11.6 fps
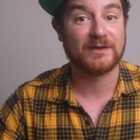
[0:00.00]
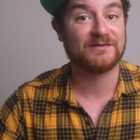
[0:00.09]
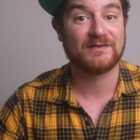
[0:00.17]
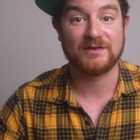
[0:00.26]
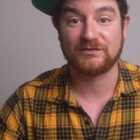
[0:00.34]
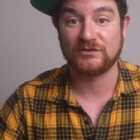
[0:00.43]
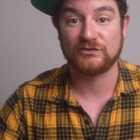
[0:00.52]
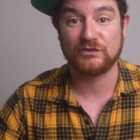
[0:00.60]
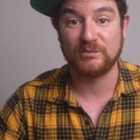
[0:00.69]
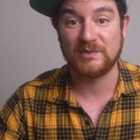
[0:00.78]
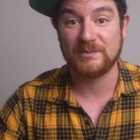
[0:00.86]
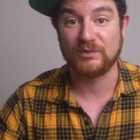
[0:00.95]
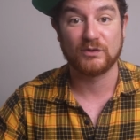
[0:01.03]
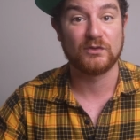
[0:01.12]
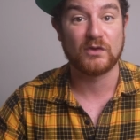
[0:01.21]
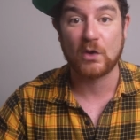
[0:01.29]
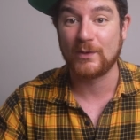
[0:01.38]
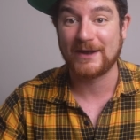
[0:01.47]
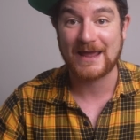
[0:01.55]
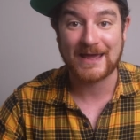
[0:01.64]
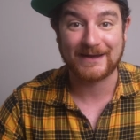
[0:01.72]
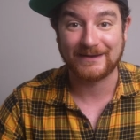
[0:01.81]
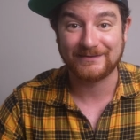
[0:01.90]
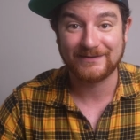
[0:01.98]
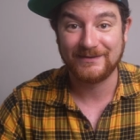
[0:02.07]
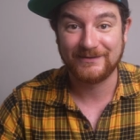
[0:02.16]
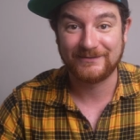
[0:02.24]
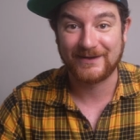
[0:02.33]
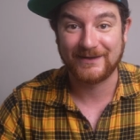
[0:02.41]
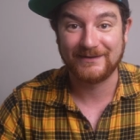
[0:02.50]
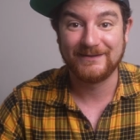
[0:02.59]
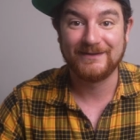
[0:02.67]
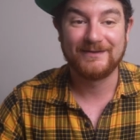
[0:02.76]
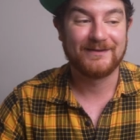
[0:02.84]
Let's say it's just two people going at it right?